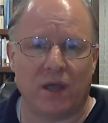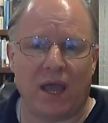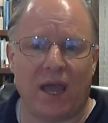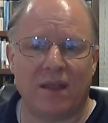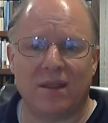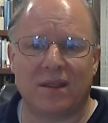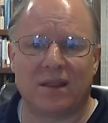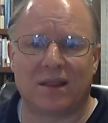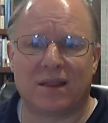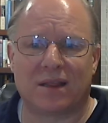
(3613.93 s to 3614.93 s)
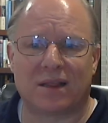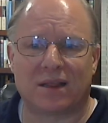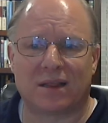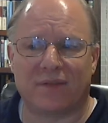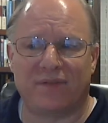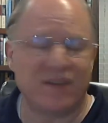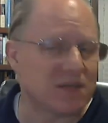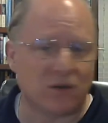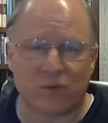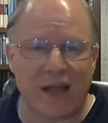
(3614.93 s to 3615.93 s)
And the
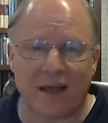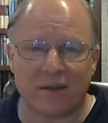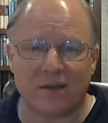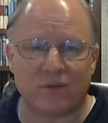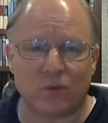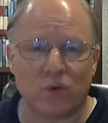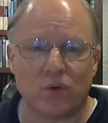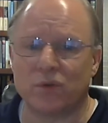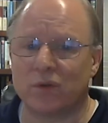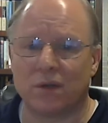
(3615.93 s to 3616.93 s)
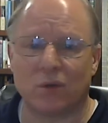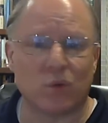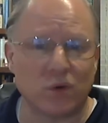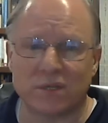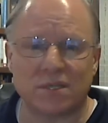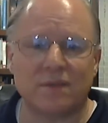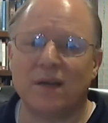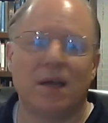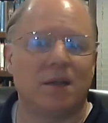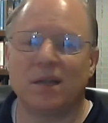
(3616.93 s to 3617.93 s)
physical reality of the world itself
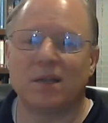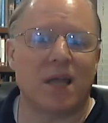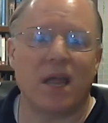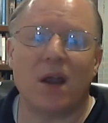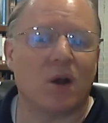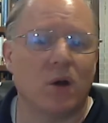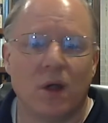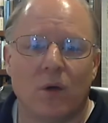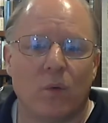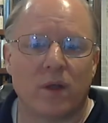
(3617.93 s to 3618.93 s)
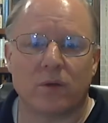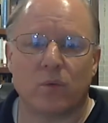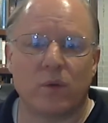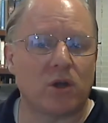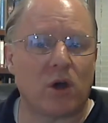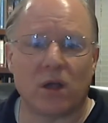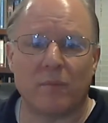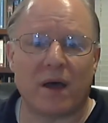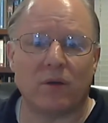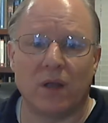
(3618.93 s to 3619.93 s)
doesn't care whether we talk
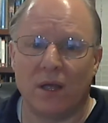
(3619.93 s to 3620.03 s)
about